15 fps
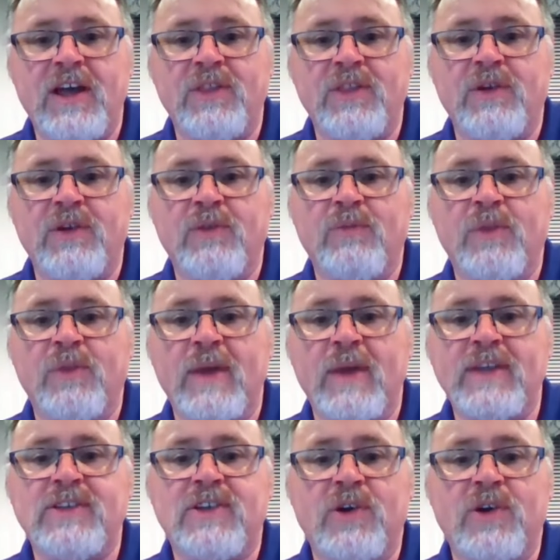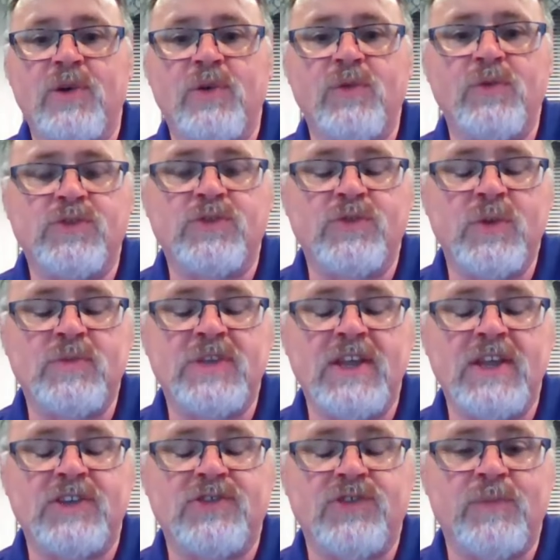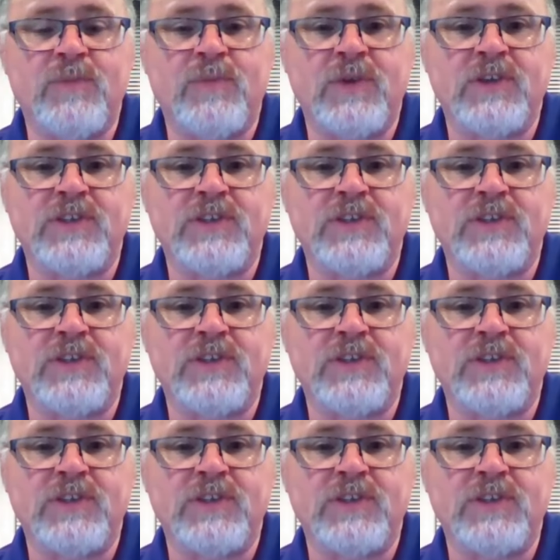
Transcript: the Mexico sweepstakes trip still has a